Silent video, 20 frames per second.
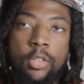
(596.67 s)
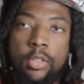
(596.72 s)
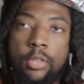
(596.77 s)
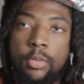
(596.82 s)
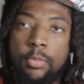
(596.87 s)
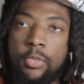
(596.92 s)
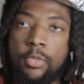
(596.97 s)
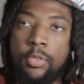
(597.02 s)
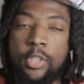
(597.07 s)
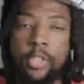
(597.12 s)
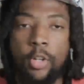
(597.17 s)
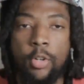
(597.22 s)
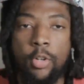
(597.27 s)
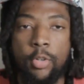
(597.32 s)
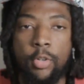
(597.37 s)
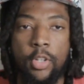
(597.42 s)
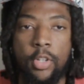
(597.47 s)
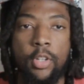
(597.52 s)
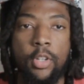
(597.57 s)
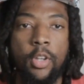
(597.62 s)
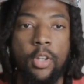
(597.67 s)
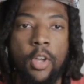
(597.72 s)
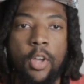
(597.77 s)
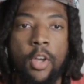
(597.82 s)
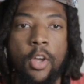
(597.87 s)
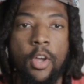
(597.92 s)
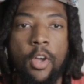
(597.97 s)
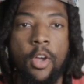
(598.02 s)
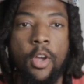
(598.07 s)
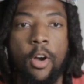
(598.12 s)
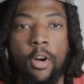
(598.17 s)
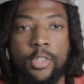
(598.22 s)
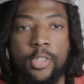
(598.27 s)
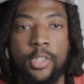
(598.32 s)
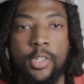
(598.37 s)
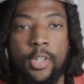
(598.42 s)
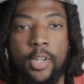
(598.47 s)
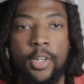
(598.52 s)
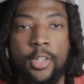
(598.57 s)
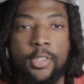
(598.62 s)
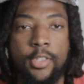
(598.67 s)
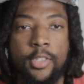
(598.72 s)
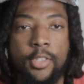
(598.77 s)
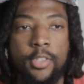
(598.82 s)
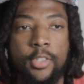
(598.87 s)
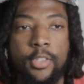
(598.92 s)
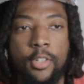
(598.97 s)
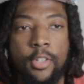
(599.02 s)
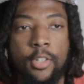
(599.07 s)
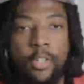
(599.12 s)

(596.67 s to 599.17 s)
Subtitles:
Sony RTS